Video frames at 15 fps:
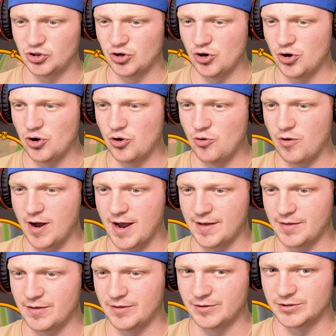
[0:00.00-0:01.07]
2,
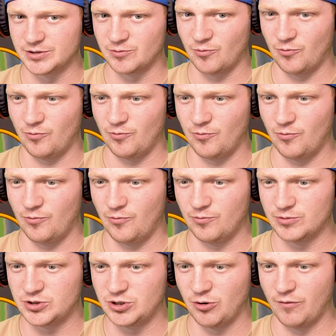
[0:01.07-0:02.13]
and then there's
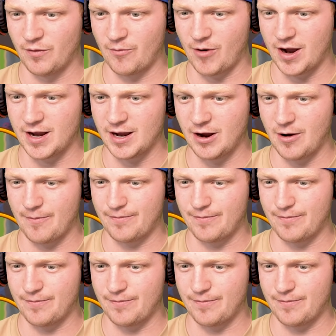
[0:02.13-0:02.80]
2 of them right here.